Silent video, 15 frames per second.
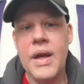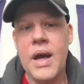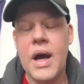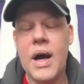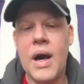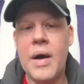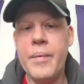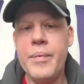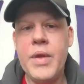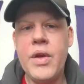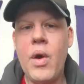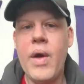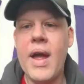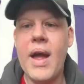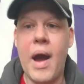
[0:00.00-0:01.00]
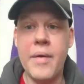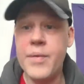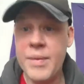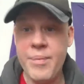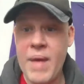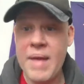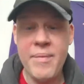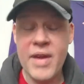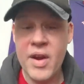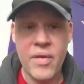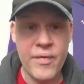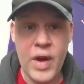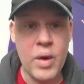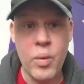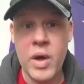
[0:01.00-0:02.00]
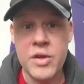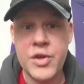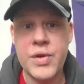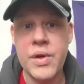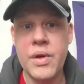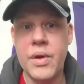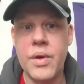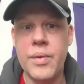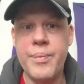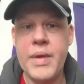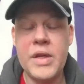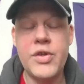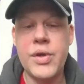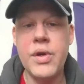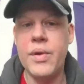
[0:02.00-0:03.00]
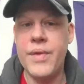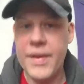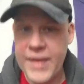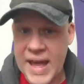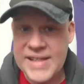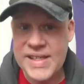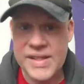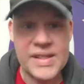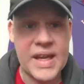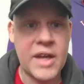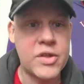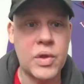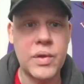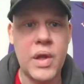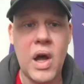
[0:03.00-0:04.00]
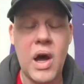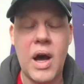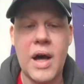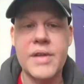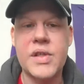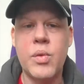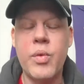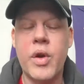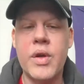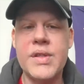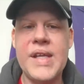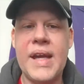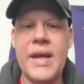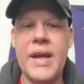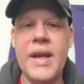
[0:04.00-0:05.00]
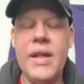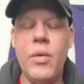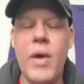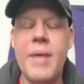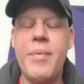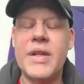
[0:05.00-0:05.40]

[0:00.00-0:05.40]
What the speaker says: It may be very well be true that that's a scheduled loss and we're going to take it anyway.